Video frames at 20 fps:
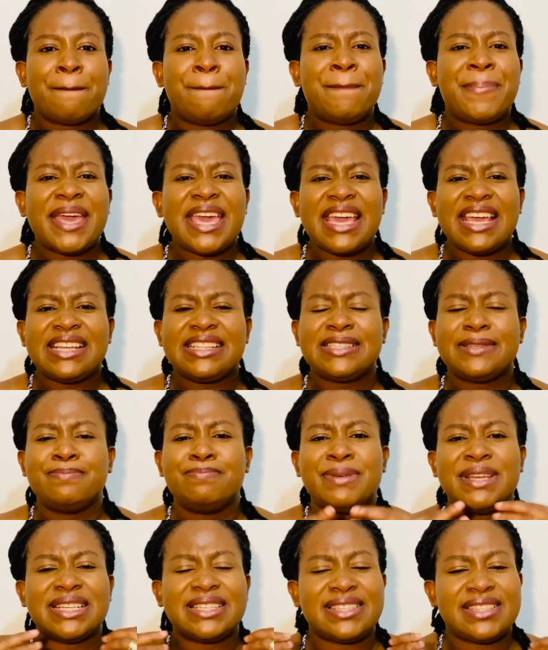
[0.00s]
be it
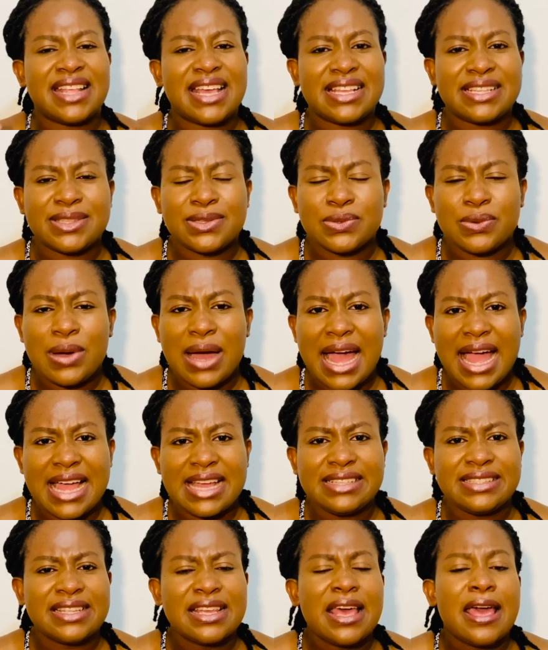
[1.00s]
business
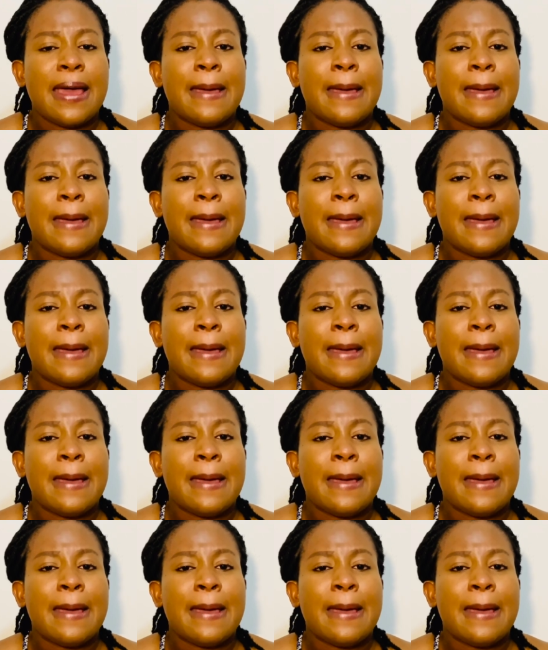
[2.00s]
wise,